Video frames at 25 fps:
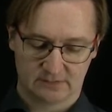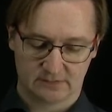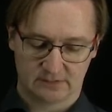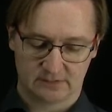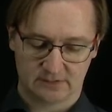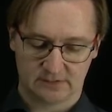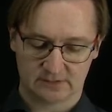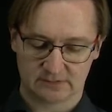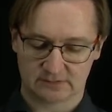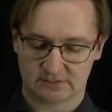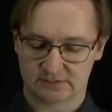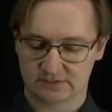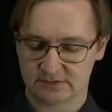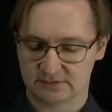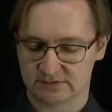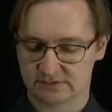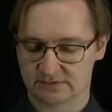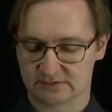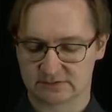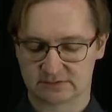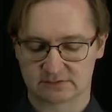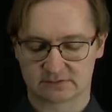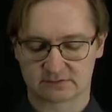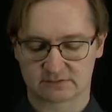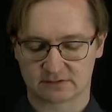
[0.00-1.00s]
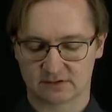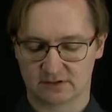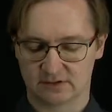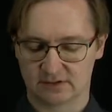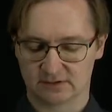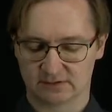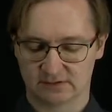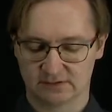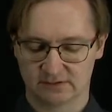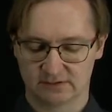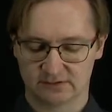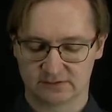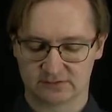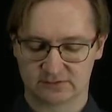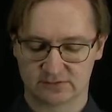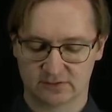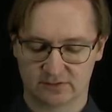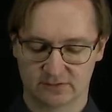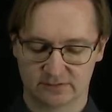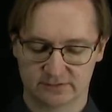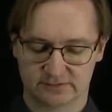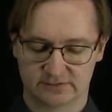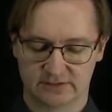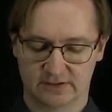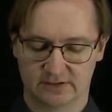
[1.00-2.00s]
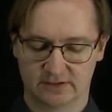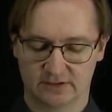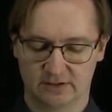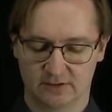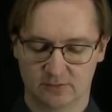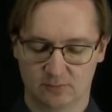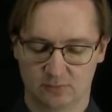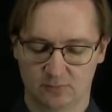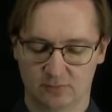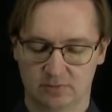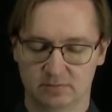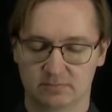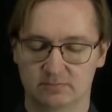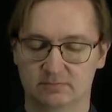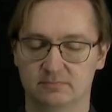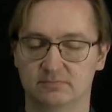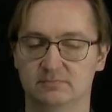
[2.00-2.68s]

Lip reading: And this currently returns hello